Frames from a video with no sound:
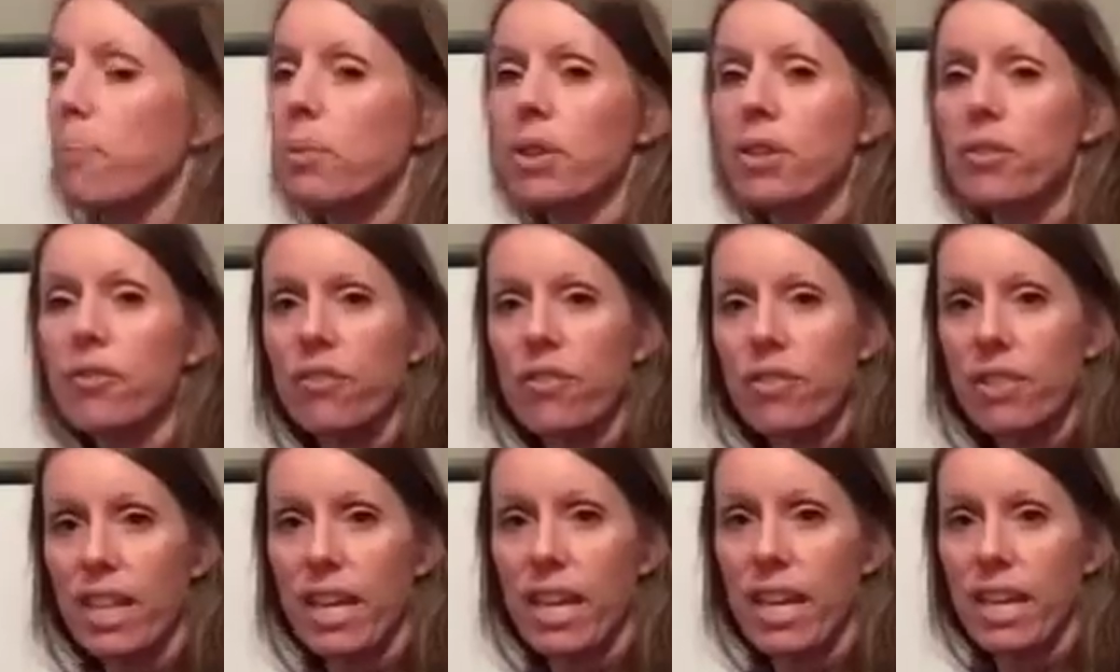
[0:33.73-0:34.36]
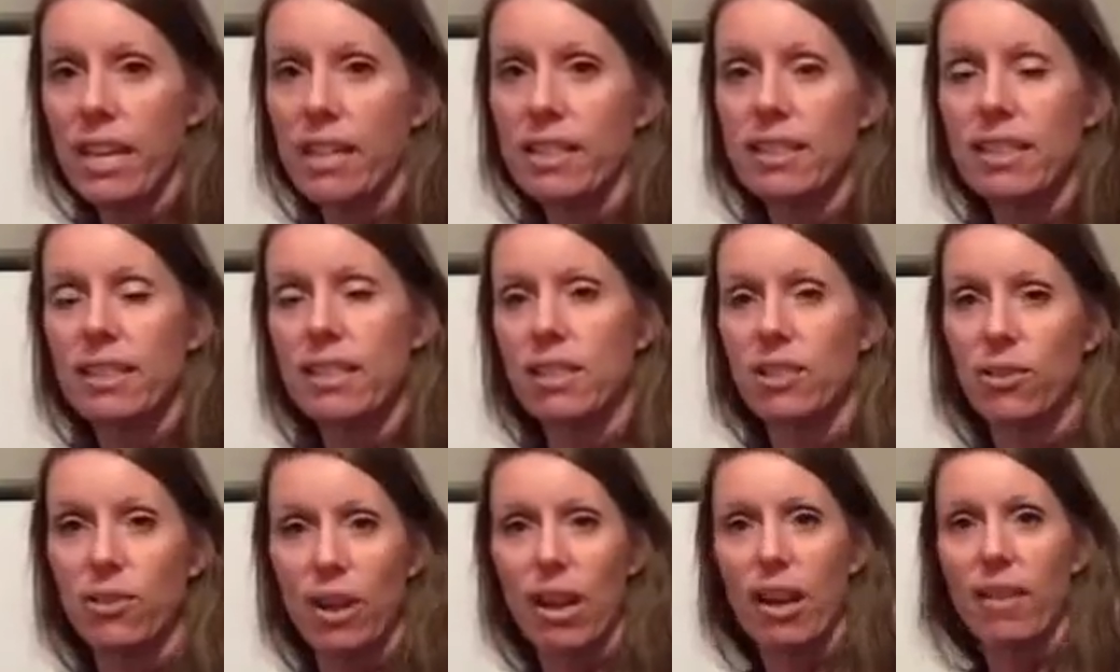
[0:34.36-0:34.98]
of things because I
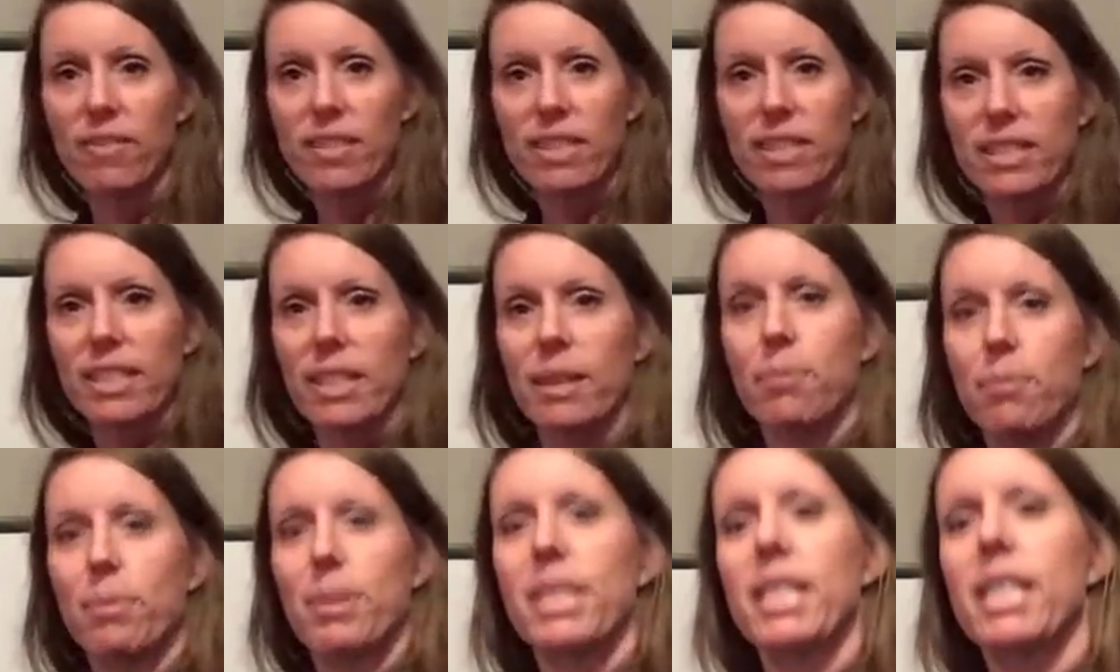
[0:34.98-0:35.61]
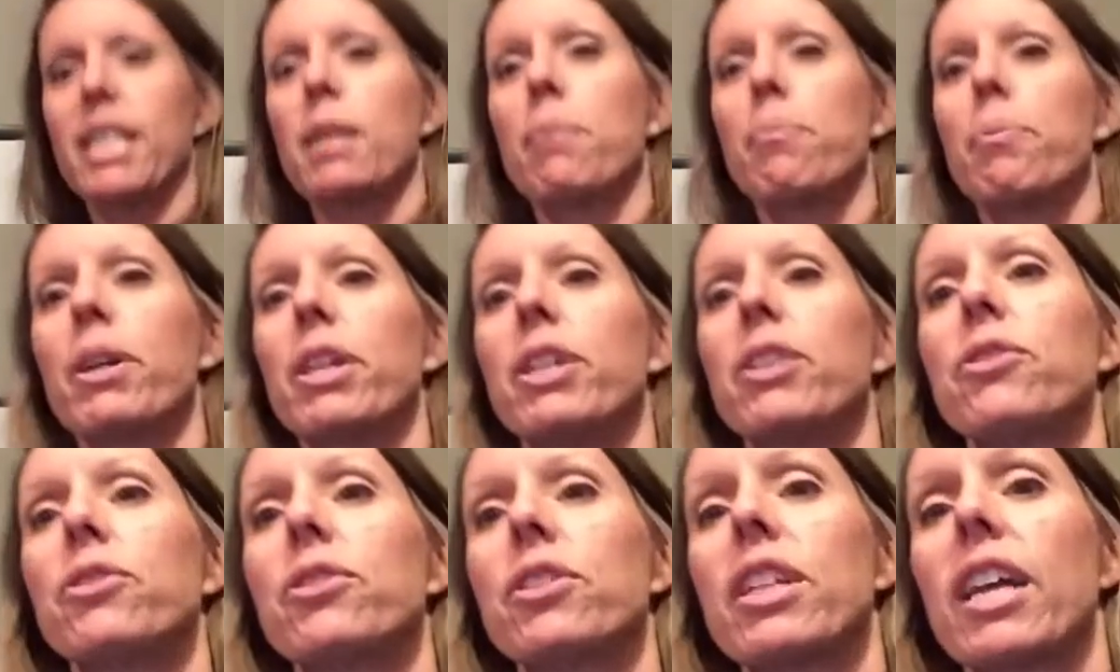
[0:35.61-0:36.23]
don't have the same setup I
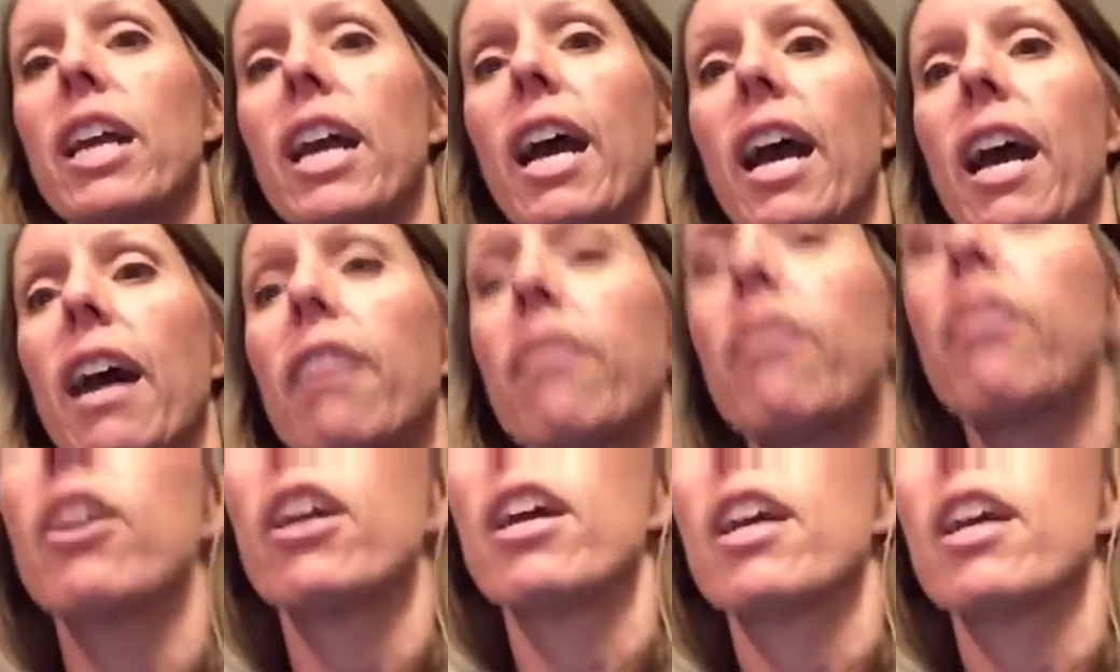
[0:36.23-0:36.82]
used to have,